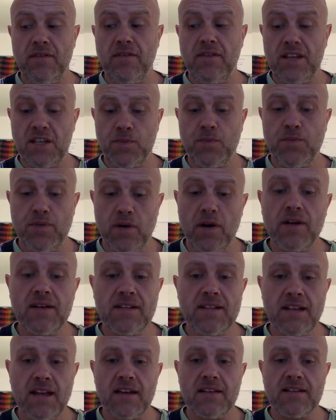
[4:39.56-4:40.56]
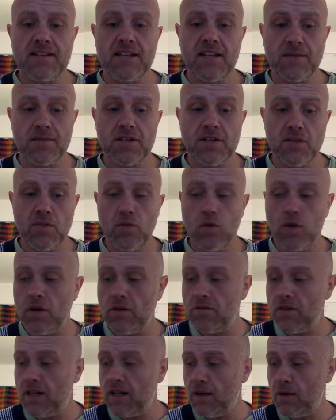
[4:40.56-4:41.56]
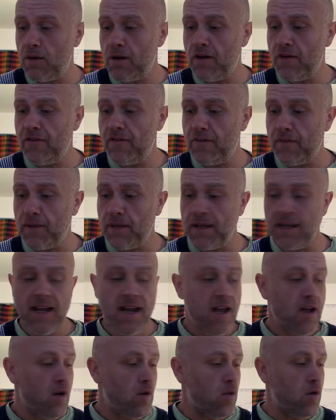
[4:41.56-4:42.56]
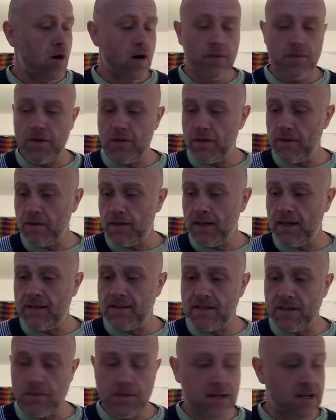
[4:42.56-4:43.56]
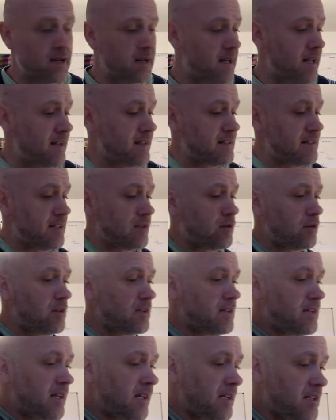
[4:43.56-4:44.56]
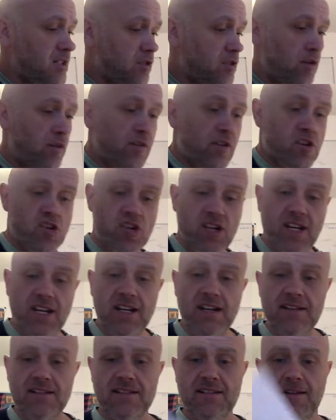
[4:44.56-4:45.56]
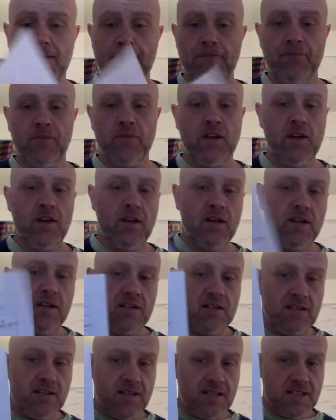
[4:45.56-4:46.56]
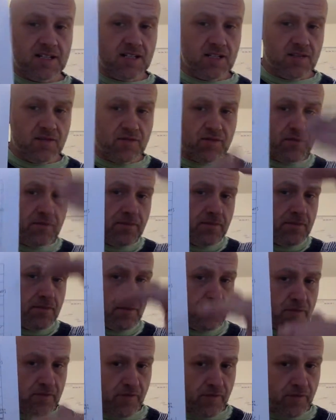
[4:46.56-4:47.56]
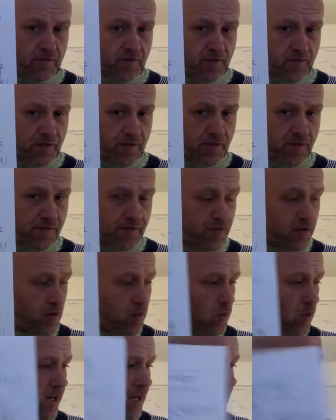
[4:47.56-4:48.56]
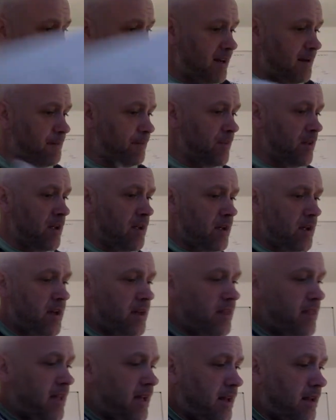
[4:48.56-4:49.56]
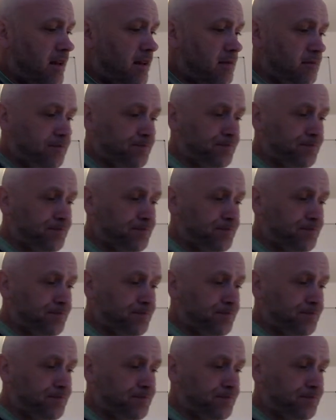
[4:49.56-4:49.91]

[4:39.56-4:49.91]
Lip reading: this process seems to work really well for me. What I'm doing is I'm collecting all the data on the sheet. So this is for the week. And then